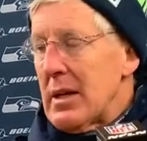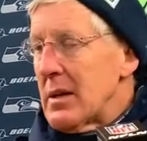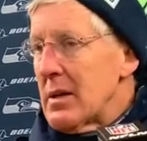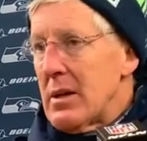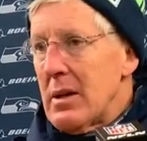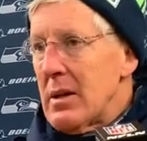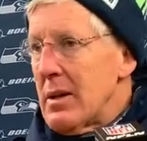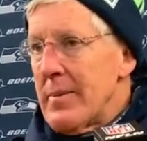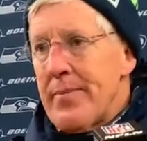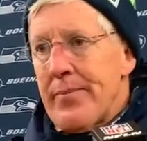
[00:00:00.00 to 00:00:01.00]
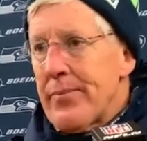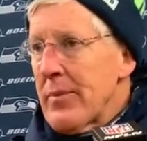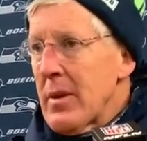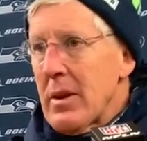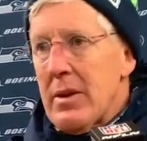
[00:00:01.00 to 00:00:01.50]
And
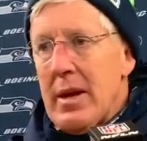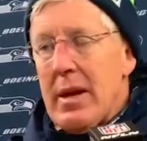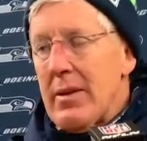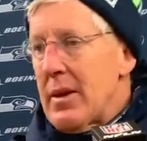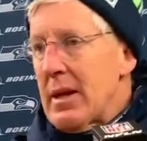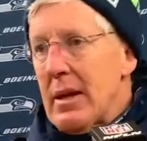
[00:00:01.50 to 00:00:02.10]
they